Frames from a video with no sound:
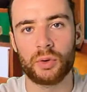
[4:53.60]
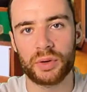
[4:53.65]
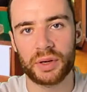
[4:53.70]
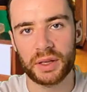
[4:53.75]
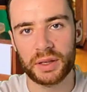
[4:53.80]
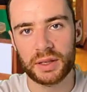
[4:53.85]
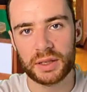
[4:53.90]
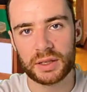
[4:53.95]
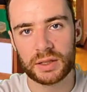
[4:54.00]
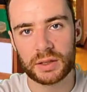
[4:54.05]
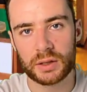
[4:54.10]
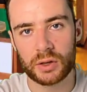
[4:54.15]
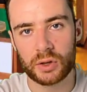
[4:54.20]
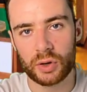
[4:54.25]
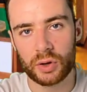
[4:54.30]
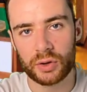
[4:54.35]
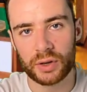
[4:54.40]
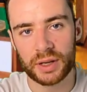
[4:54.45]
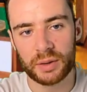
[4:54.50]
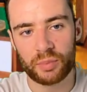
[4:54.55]
You'll hear this a
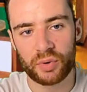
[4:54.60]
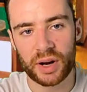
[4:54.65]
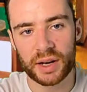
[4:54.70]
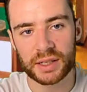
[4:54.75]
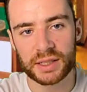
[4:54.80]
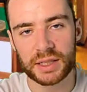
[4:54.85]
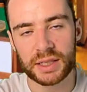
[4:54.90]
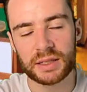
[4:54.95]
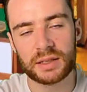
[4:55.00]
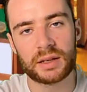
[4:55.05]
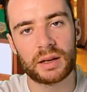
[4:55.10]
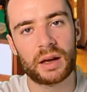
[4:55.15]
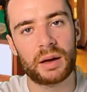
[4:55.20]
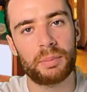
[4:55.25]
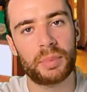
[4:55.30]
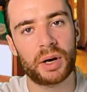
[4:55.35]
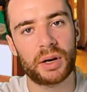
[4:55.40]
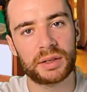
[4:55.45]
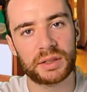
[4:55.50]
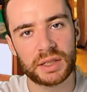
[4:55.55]
lot in practice.
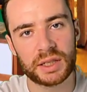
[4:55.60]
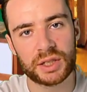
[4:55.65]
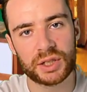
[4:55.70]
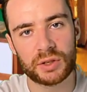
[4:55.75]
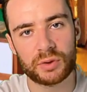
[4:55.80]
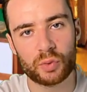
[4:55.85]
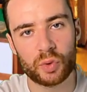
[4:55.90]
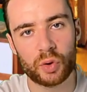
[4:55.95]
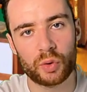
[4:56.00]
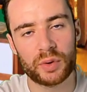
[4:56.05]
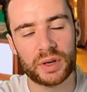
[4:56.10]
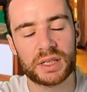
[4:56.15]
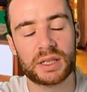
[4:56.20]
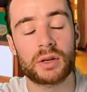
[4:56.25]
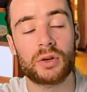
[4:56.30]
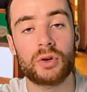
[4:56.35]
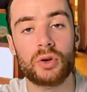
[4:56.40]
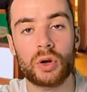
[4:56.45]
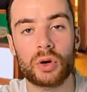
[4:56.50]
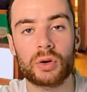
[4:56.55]
A partition wall
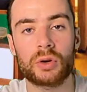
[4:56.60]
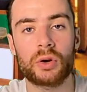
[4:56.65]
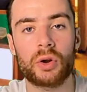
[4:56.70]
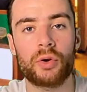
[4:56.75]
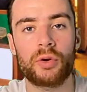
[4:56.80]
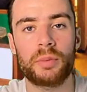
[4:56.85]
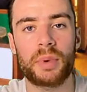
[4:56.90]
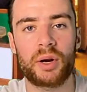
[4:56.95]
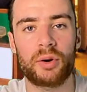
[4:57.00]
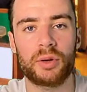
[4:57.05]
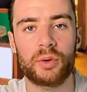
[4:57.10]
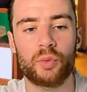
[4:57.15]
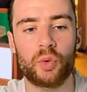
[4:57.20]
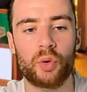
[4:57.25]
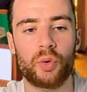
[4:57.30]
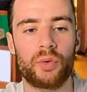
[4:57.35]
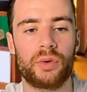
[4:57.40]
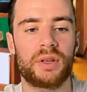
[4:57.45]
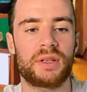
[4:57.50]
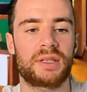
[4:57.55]
is a non-load-bearing
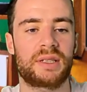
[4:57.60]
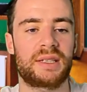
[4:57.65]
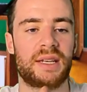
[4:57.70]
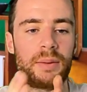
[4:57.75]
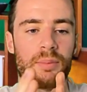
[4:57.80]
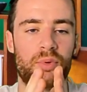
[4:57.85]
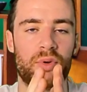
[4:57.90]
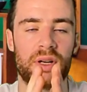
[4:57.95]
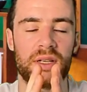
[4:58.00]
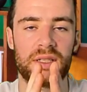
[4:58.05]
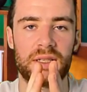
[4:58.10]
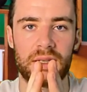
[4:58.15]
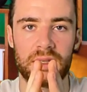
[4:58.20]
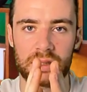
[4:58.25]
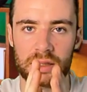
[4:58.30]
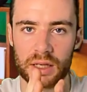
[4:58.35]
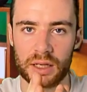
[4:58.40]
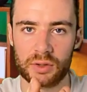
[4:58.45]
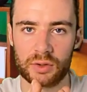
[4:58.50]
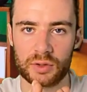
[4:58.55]
wall that separates the
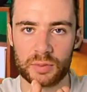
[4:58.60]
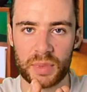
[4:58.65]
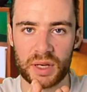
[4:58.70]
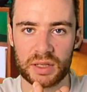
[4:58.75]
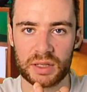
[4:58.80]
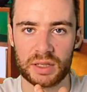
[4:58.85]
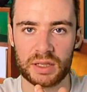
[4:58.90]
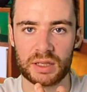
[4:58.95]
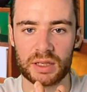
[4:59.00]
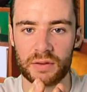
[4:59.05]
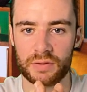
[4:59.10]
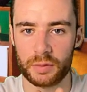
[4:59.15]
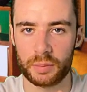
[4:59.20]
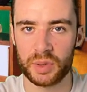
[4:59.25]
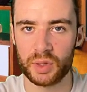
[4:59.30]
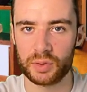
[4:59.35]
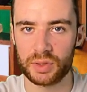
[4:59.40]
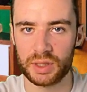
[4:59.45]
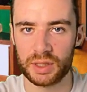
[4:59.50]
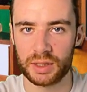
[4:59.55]
internal spaces of a
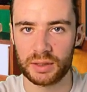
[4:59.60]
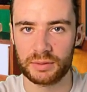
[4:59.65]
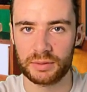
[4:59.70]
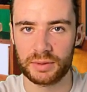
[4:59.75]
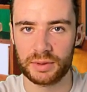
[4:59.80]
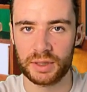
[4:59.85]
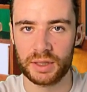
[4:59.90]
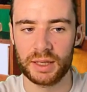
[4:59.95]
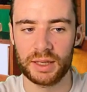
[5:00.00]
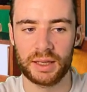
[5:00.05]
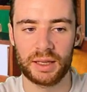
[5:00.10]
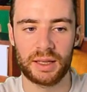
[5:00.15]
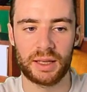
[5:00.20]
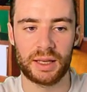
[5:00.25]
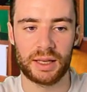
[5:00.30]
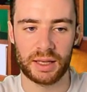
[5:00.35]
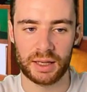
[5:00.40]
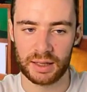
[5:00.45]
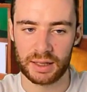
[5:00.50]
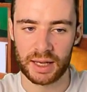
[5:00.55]
building.
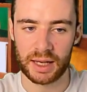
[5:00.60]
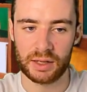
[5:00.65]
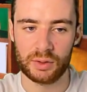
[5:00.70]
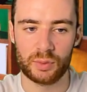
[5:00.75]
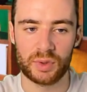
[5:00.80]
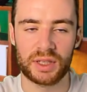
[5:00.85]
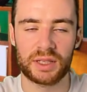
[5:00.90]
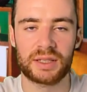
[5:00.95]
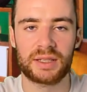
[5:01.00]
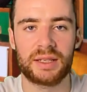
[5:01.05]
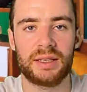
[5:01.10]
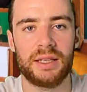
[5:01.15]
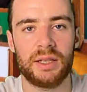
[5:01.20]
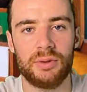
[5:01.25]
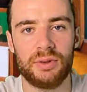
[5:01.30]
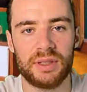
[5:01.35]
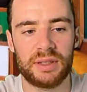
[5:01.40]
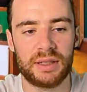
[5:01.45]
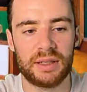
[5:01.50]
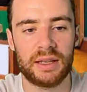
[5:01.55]
Here again we can see
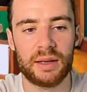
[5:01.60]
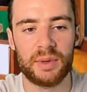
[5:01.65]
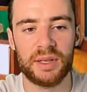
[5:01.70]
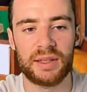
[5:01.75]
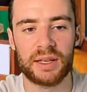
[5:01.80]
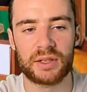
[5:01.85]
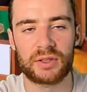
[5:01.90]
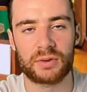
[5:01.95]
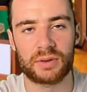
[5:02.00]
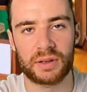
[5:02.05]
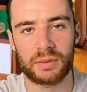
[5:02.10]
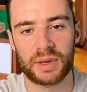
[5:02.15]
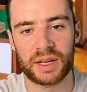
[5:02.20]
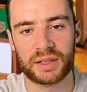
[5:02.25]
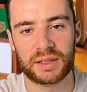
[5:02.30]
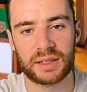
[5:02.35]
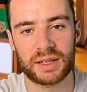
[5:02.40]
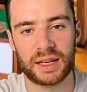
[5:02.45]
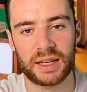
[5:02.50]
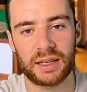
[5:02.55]
the Unité d'habitation in
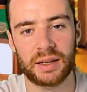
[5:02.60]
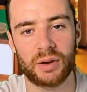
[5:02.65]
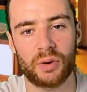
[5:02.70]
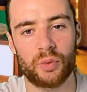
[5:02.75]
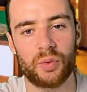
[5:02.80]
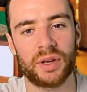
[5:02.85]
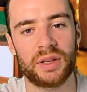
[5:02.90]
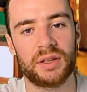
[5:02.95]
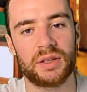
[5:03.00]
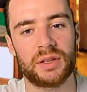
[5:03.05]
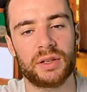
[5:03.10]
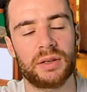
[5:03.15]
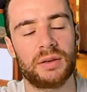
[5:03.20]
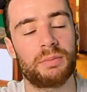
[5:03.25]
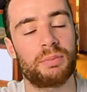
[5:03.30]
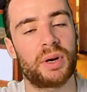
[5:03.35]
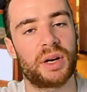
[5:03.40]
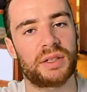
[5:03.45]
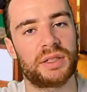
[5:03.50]
Marseille, where the